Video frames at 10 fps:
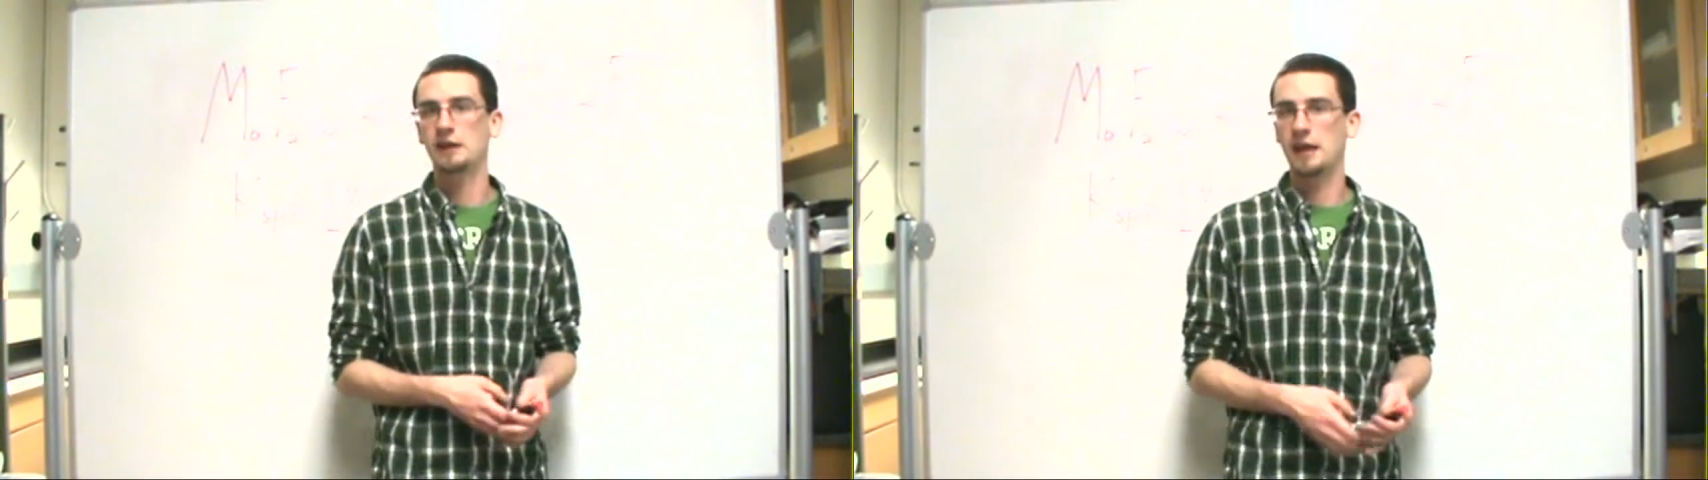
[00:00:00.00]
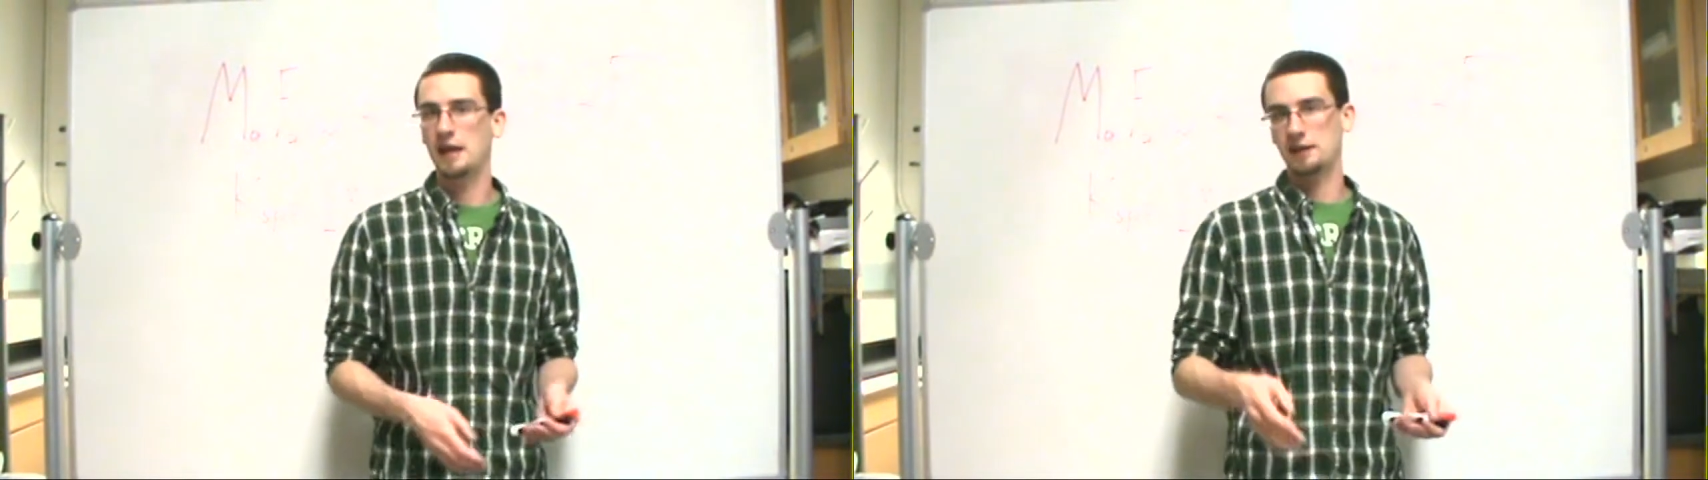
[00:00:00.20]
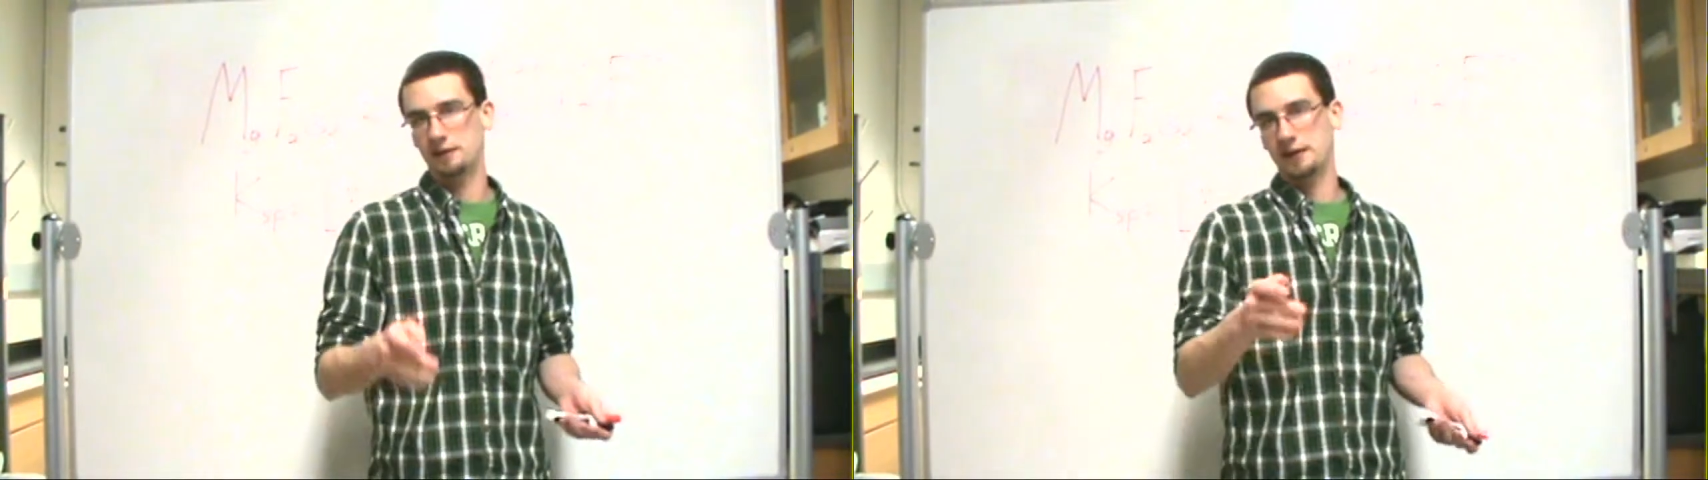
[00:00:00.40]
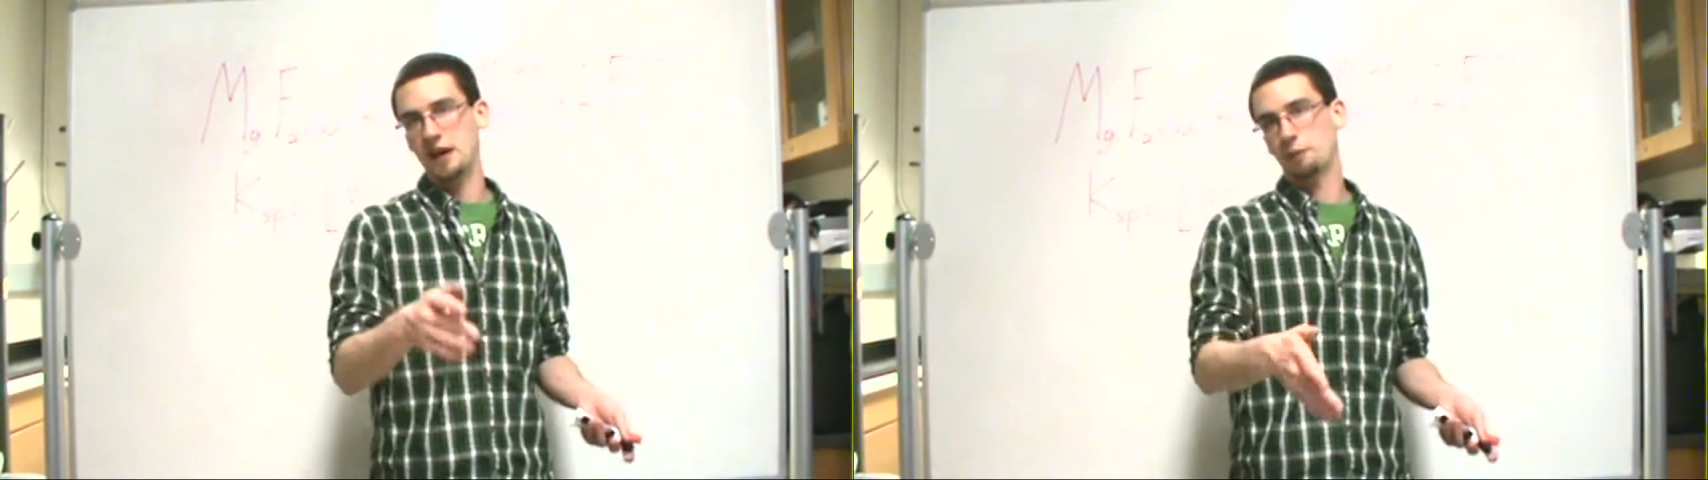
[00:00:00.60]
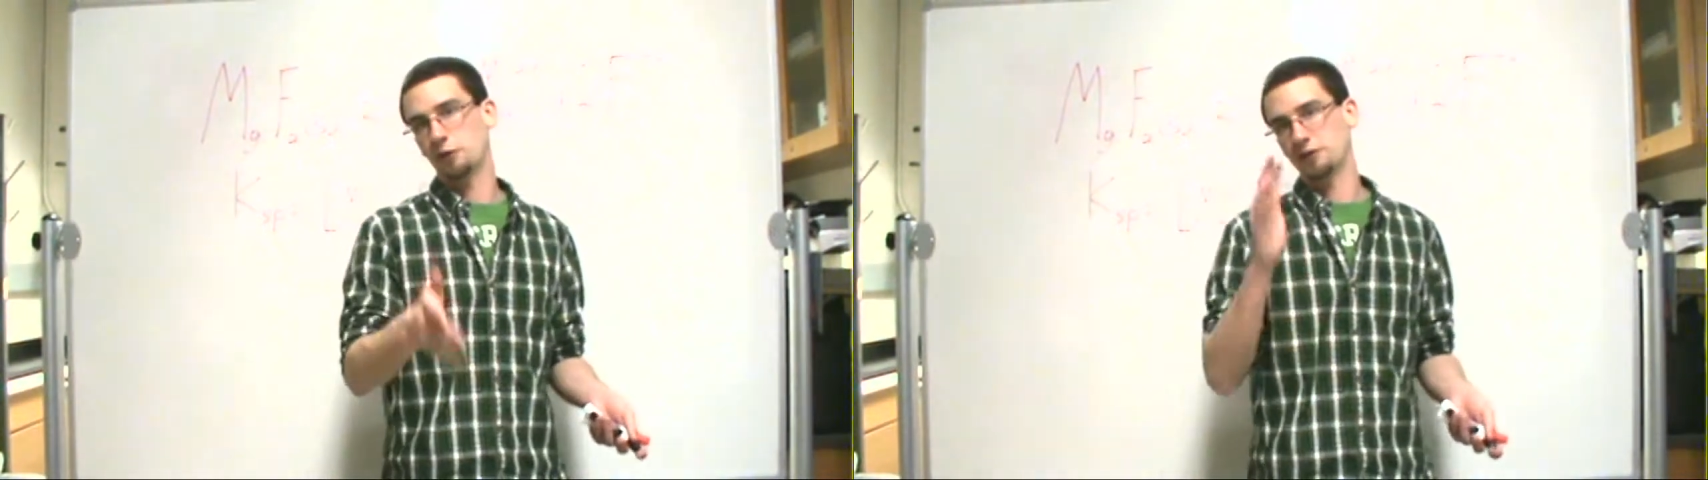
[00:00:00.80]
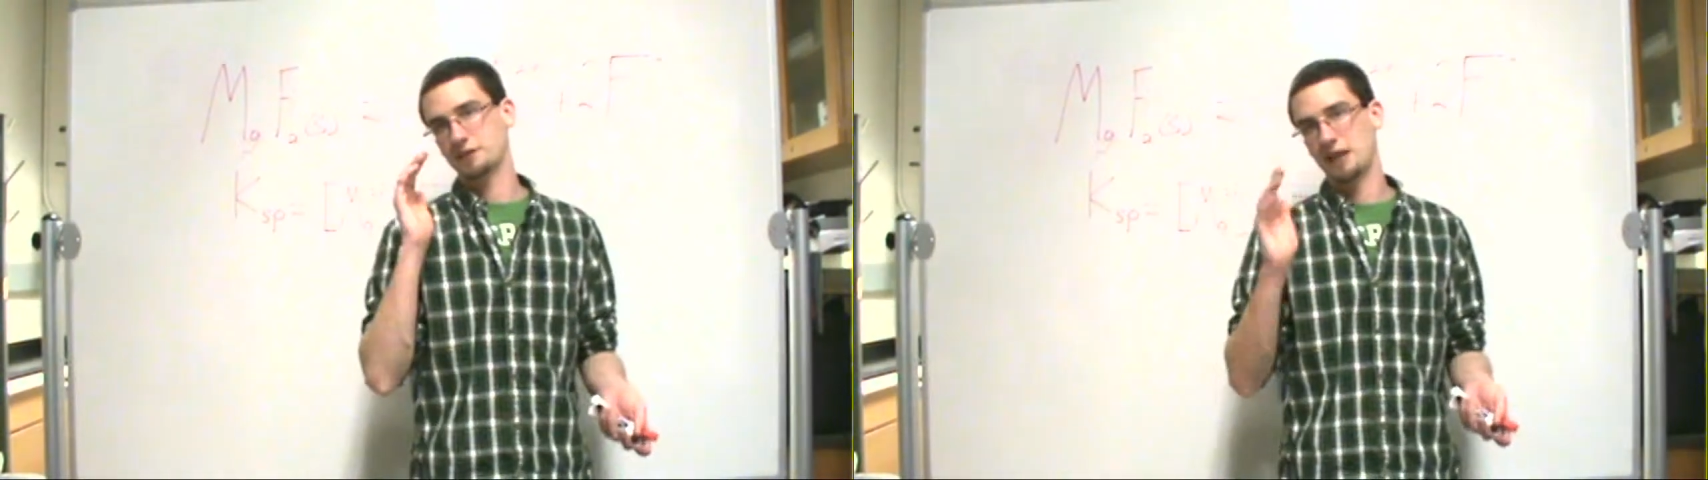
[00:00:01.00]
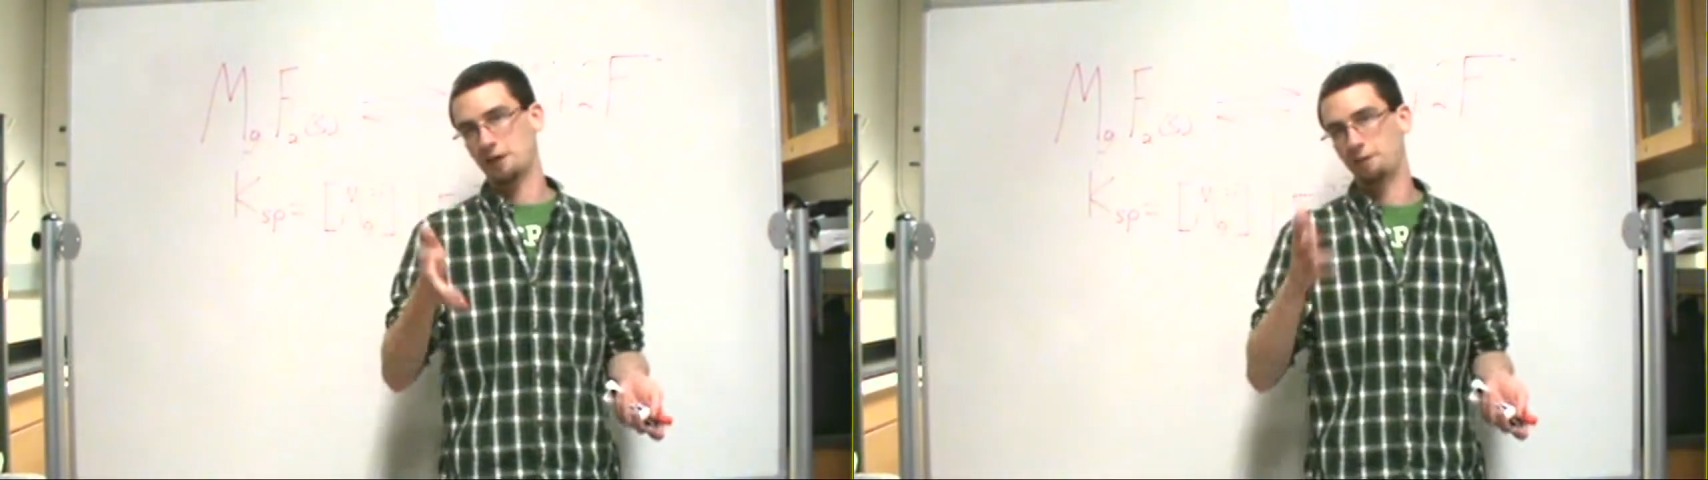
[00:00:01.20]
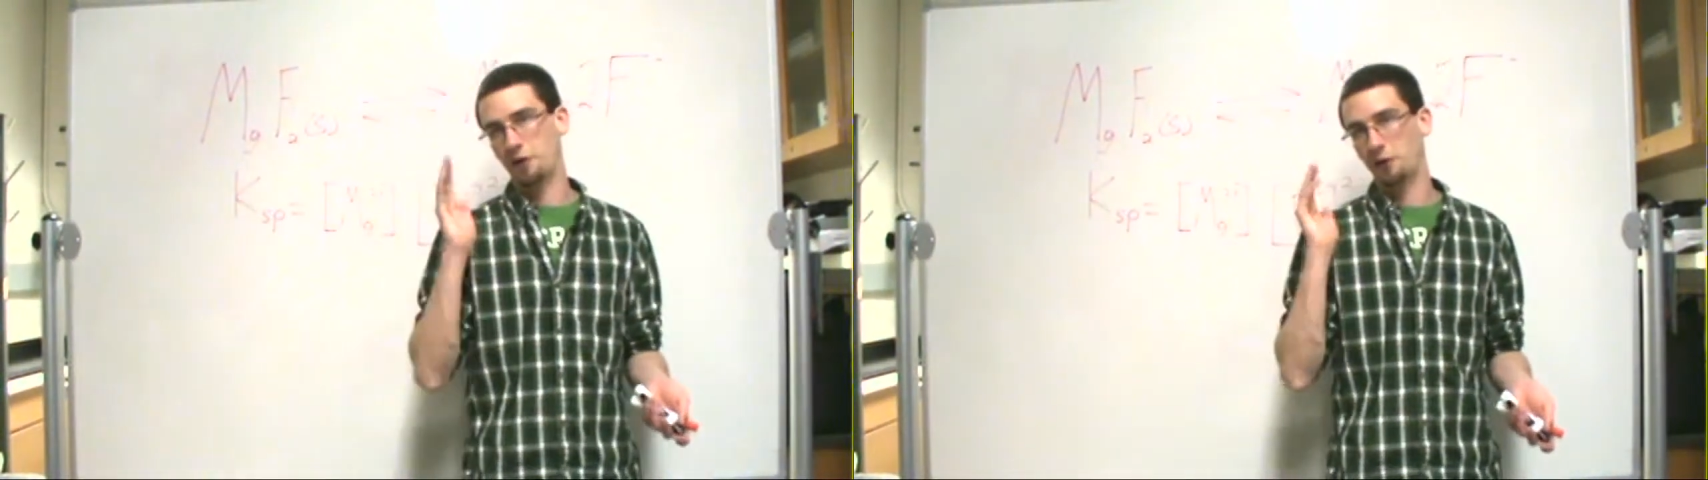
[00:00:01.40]
and the camera is kind
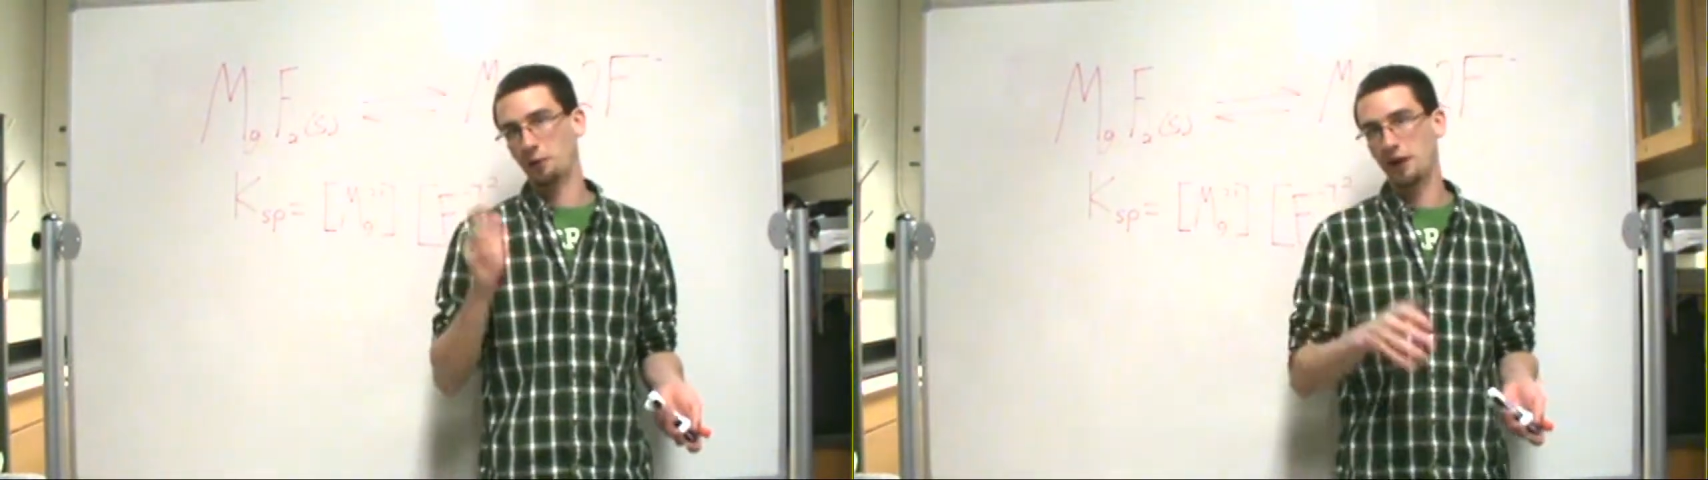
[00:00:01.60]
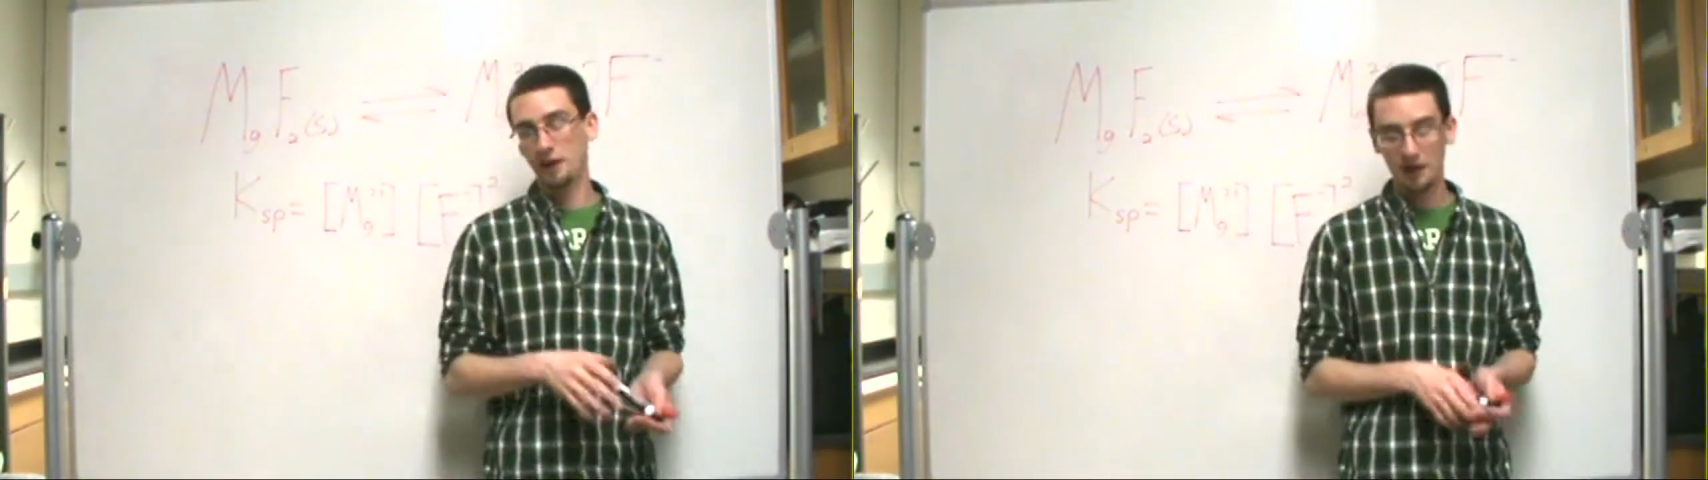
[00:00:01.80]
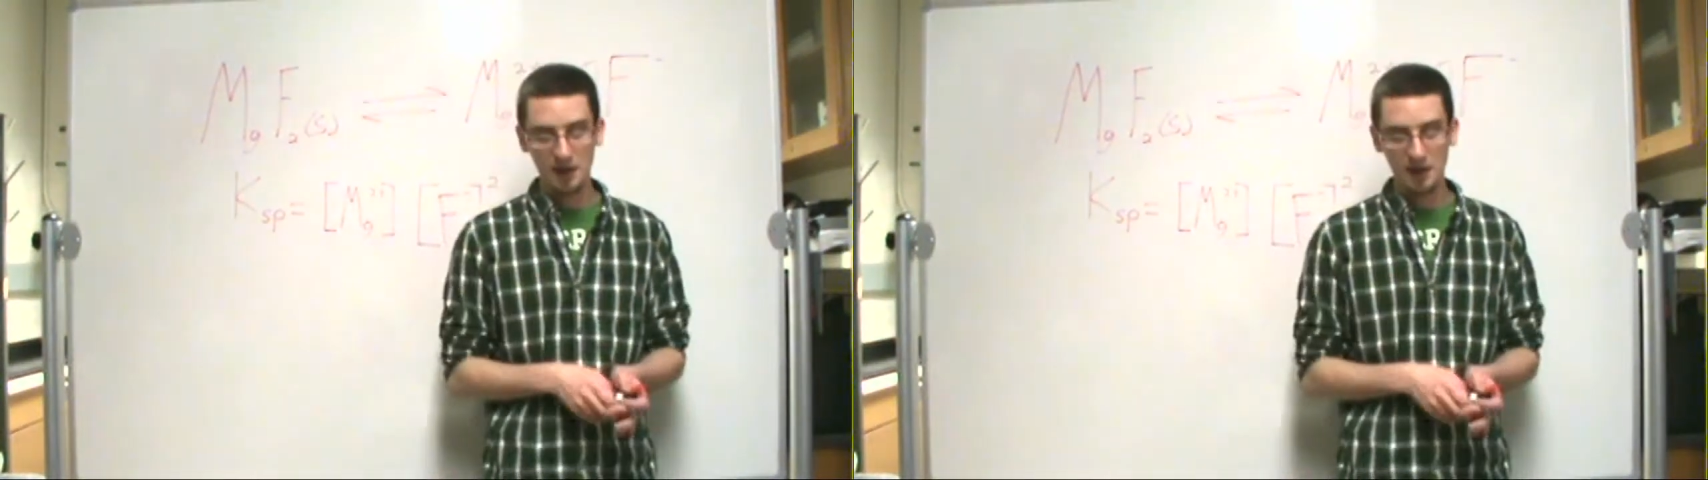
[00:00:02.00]
of far away.